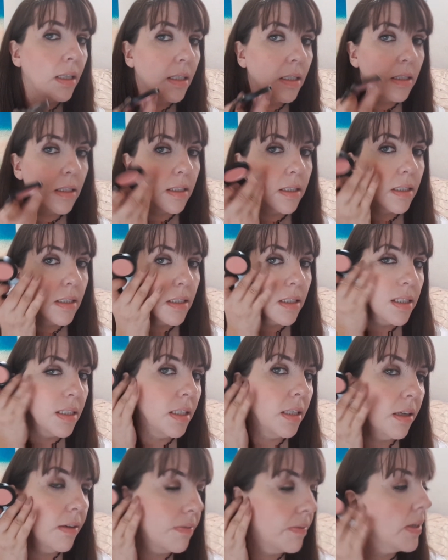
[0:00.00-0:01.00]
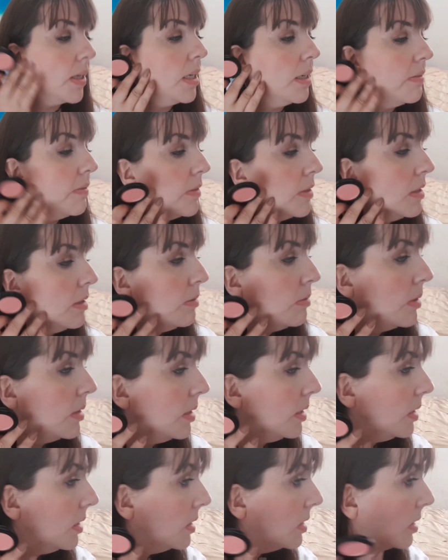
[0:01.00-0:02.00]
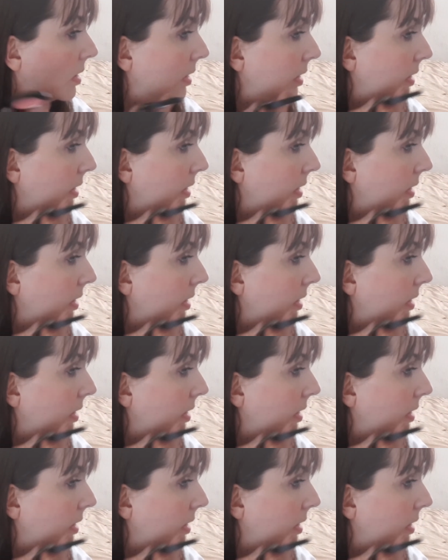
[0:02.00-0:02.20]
just to see if I've got it right.